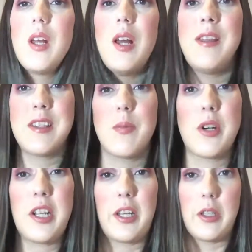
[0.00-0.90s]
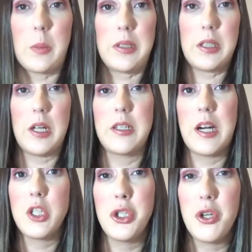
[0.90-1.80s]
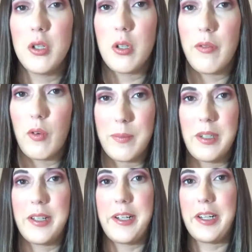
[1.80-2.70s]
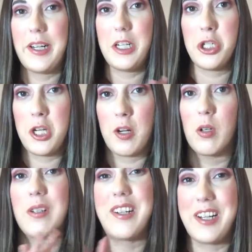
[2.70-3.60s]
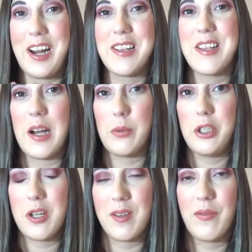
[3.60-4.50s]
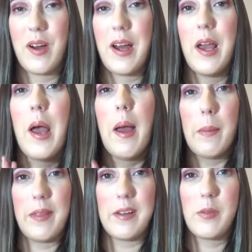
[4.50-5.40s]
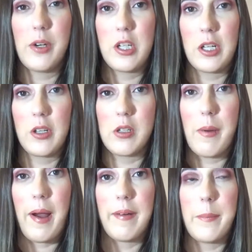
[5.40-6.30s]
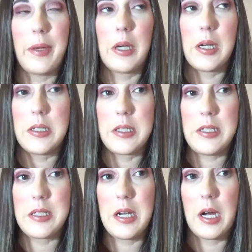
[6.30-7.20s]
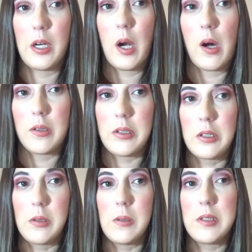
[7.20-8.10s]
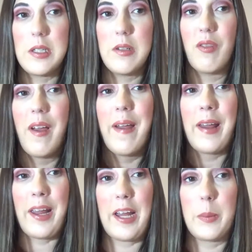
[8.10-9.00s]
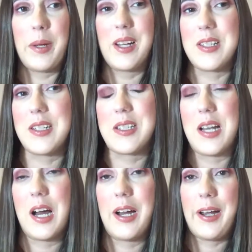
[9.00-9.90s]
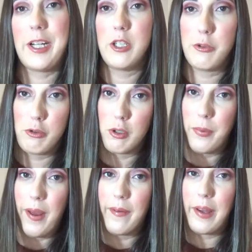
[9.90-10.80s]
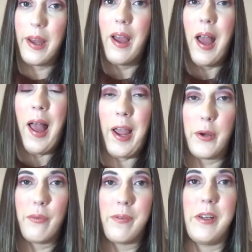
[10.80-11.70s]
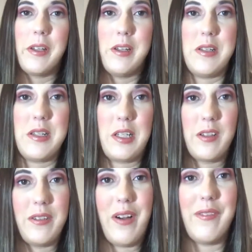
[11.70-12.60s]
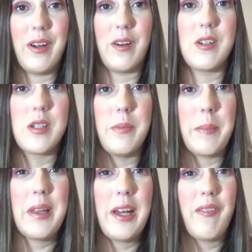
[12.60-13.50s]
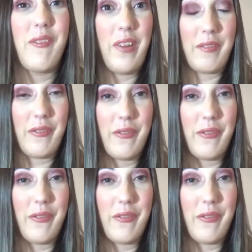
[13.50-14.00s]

this particular one, the Natasha Denona formula in general, yes, I would justify, but this particular palette, because it's not an all-inclusive and because it's not a neutral palette, I don't feel this is $65. Maybe like $50.